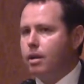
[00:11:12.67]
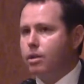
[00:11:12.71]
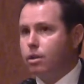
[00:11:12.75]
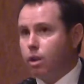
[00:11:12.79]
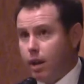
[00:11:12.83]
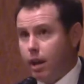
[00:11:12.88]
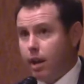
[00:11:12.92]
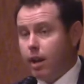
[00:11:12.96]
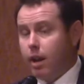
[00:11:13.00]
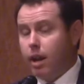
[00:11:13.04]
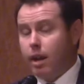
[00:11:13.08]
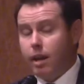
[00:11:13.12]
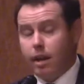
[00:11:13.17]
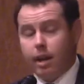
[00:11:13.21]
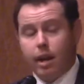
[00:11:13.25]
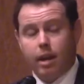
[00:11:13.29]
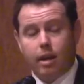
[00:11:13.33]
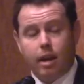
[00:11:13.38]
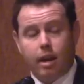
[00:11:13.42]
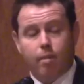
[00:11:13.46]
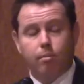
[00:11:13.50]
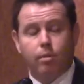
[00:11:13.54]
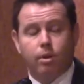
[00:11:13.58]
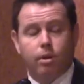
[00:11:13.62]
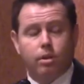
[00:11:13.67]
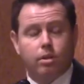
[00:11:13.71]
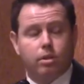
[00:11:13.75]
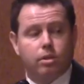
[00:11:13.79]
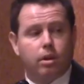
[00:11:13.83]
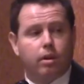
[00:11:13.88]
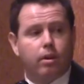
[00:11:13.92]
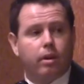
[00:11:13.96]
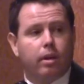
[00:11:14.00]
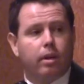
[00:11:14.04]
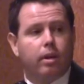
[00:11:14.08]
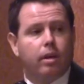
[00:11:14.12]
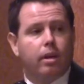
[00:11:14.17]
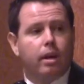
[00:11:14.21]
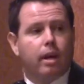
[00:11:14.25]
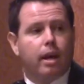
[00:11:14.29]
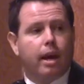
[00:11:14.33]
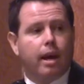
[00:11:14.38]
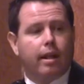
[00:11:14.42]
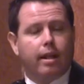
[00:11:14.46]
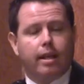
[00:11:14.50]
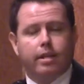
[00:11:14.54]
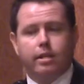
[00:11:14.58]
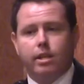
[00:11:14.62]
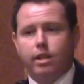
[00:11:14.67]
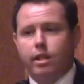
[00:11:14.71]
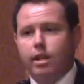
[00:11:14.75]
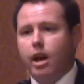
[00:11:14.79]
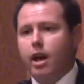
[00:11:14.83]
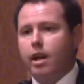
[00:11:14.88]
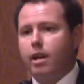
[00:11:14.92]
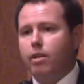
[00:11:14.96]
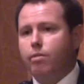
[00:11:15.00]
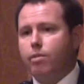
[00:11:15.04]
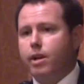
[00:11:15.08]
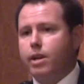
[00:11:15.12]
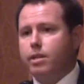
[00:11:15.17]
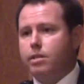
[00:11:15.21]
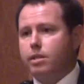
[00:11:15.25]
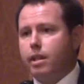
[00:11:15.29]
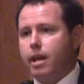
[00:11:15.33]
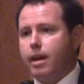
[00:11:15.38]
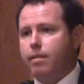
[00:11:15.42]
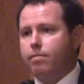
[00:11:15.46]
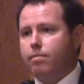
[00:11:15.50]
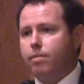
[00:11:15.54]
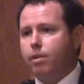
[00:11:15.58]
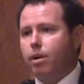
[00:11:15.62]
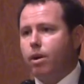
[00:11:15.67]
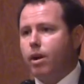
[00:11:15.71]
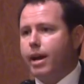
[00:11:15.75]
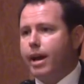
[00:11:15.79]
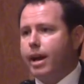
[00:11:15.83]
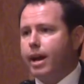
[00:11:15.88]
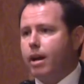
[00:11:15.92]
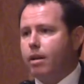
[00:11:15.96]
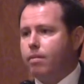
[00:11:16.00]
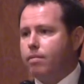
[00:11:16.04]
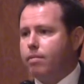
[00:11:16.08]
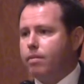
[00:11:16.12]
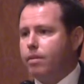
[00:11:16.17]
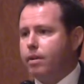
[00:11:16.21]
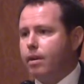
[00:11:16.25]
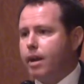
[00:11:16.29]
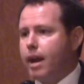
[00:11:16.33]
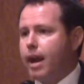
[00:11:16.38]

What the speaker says: Not Etihad, Emirates, sorry. And they said the only reason they fly out of